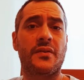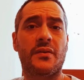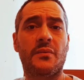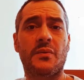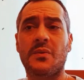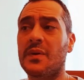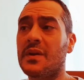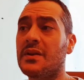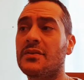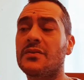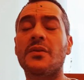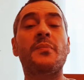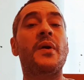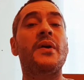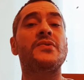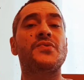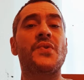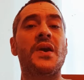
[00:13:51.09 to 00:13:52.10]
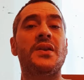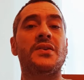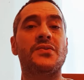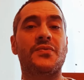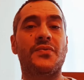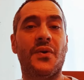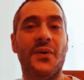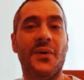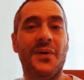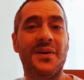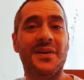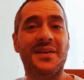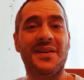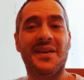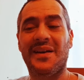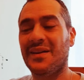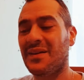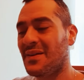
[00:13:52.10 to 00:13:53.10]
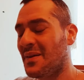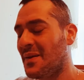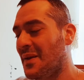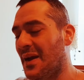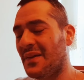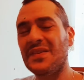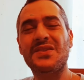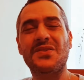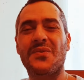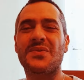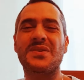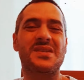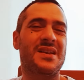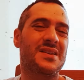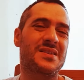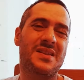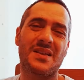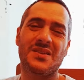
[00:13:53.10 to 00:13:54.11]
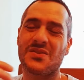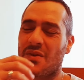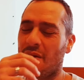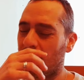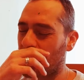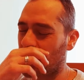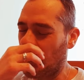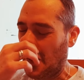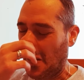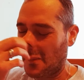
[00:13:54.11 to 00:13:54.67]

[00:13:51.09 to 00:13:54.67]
What do I need another pair of trainers for? Yeah, and this obviously extends to everything.